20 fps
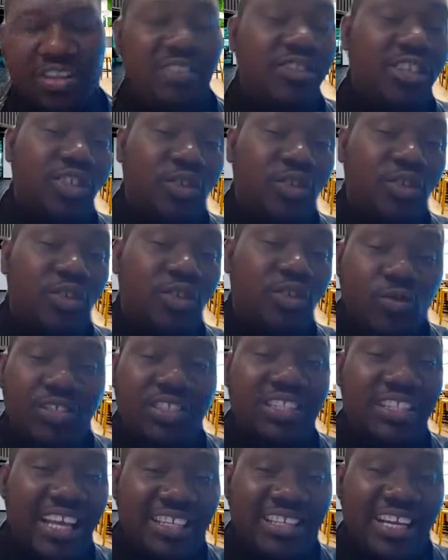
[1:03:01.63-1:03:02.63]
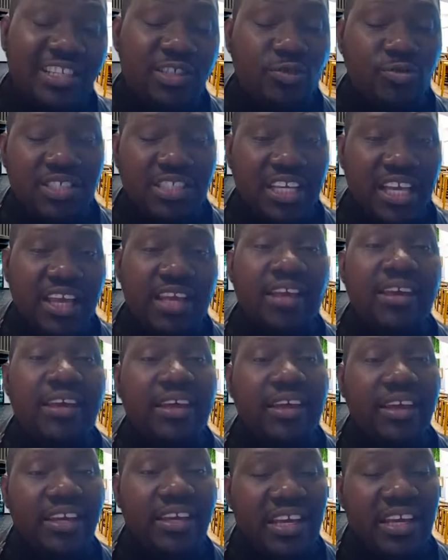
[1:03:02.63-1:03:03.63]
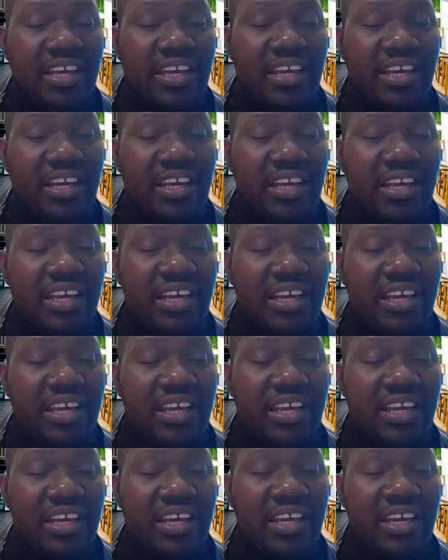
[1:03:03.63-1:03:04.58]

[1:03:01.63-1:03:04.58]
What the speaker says: the schools in Texas, UTA, gave her funding.